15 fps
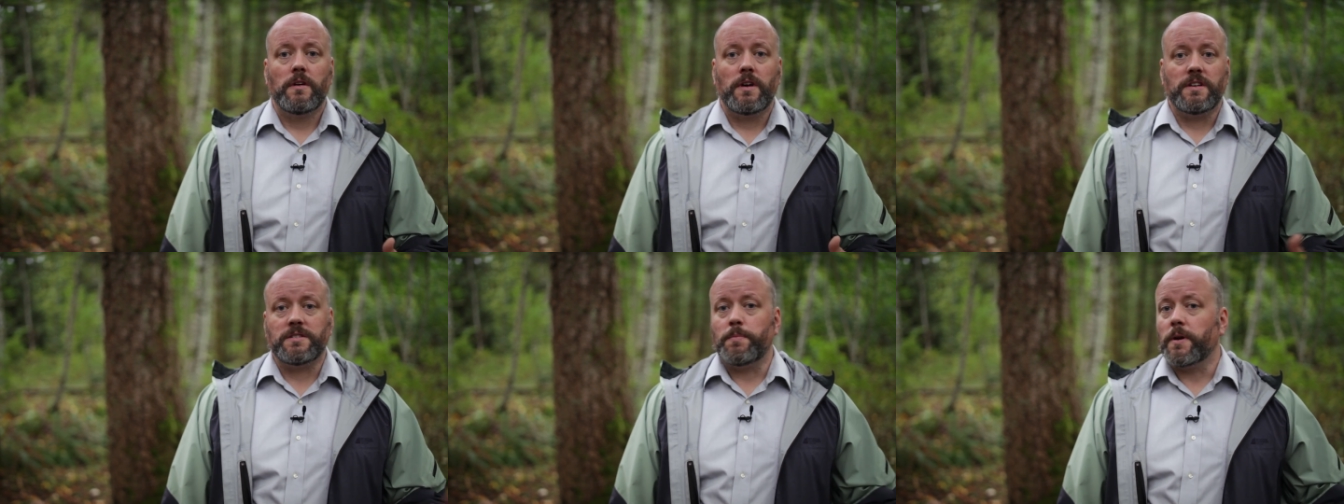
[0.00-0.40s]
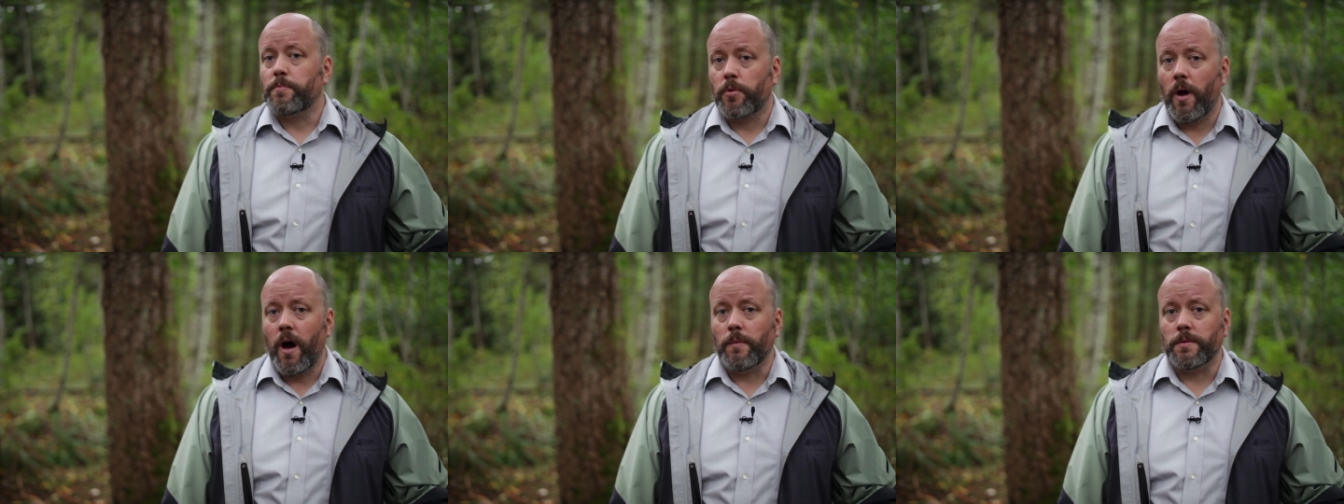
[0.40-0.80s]
is a big
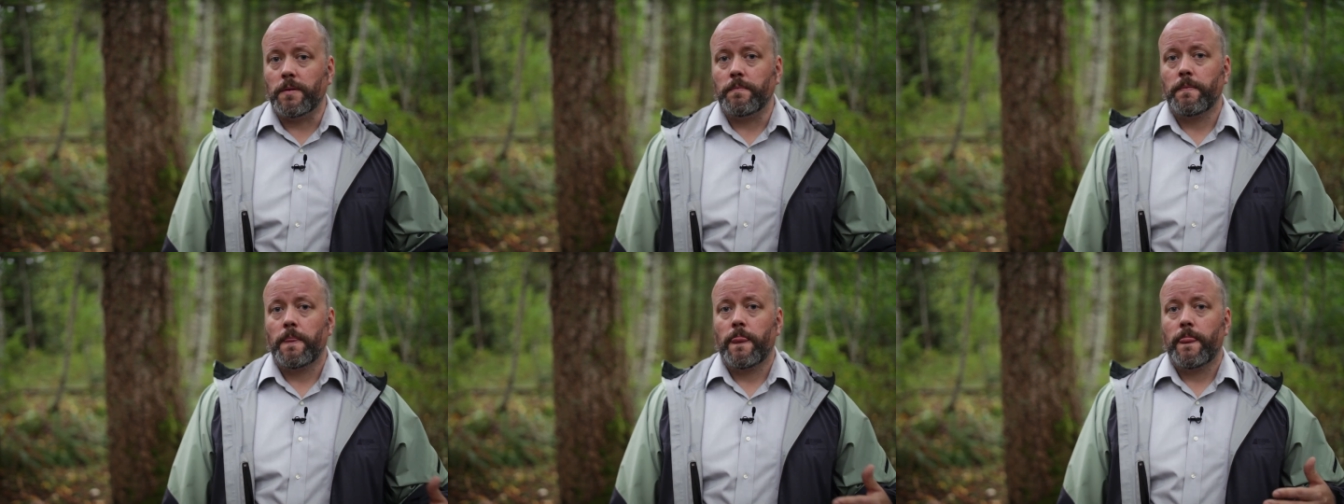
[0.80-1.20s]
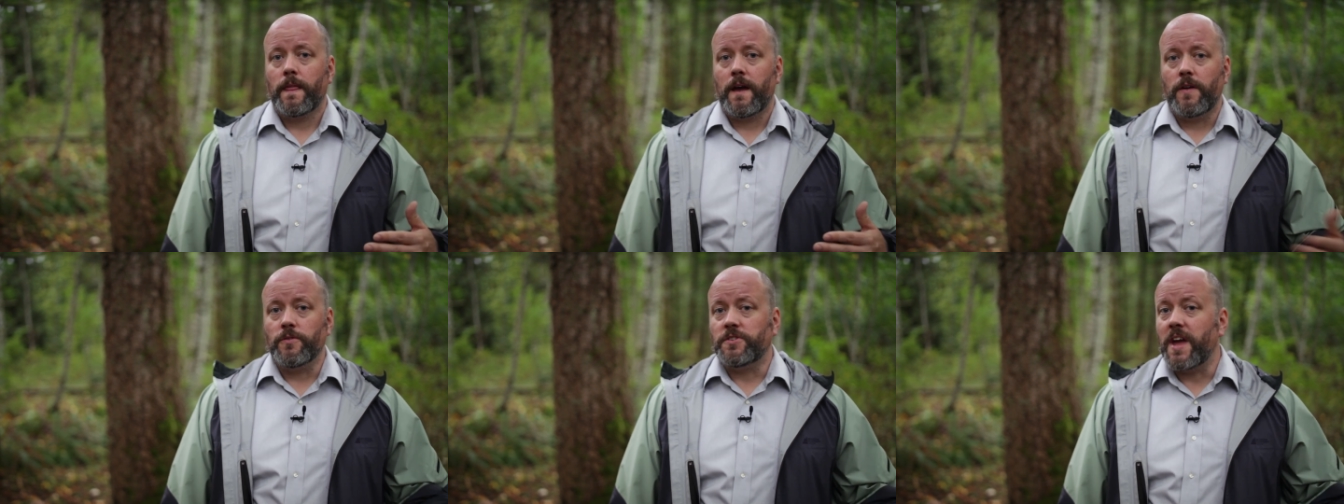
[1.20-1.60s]
problem,
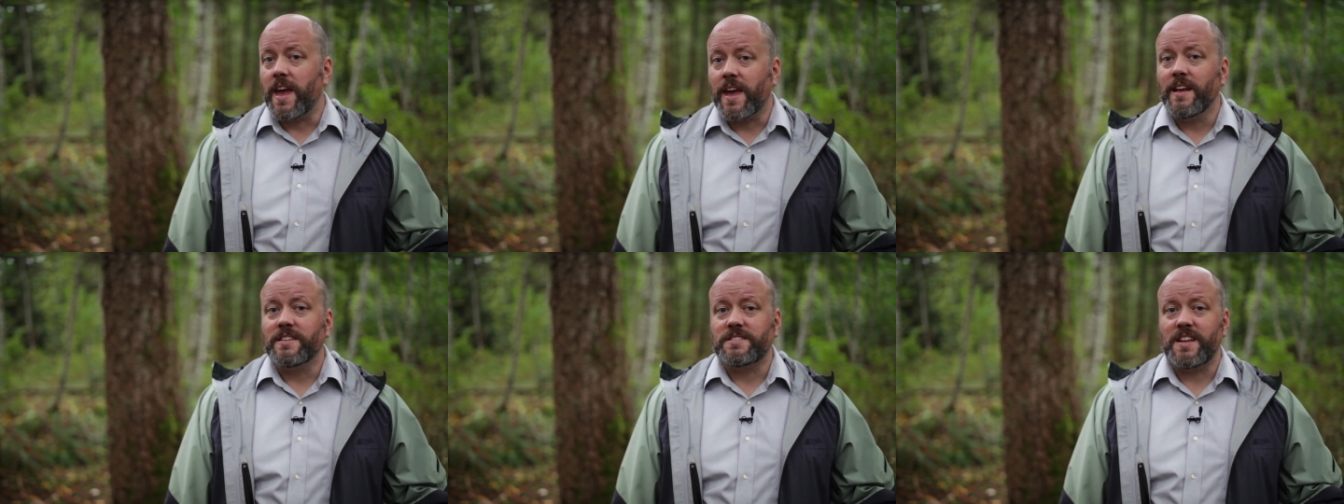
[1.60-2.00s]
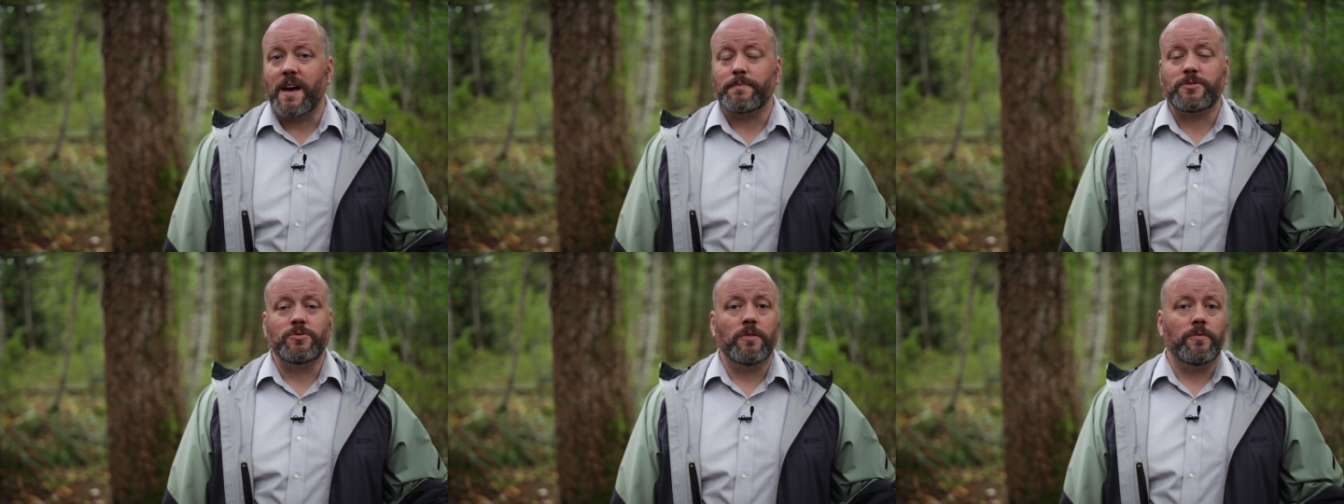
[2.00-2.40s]
and they're taking
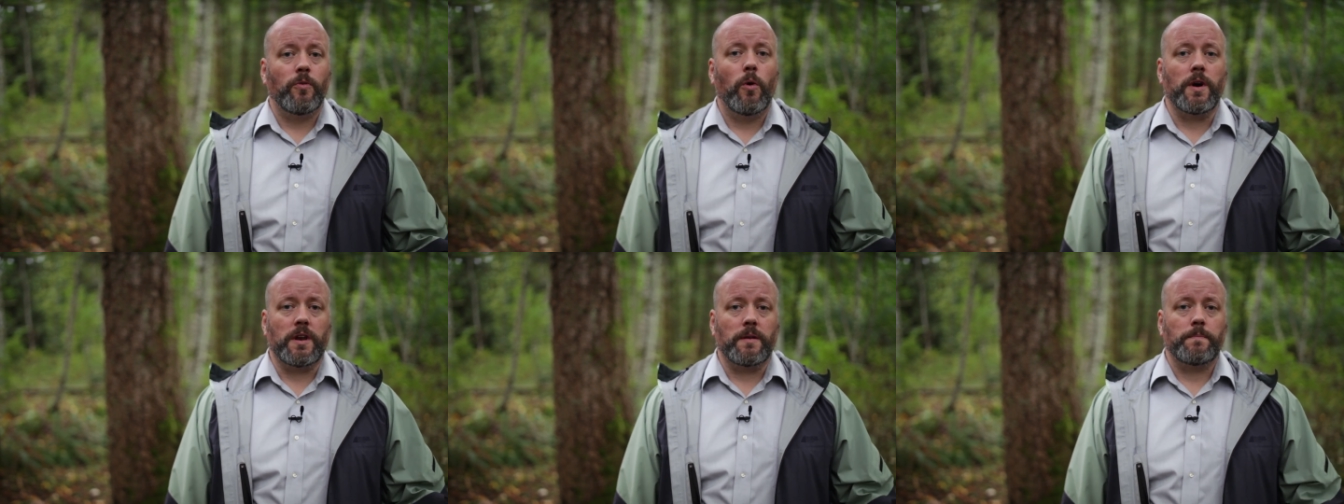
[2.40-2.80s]
steps to avoid it.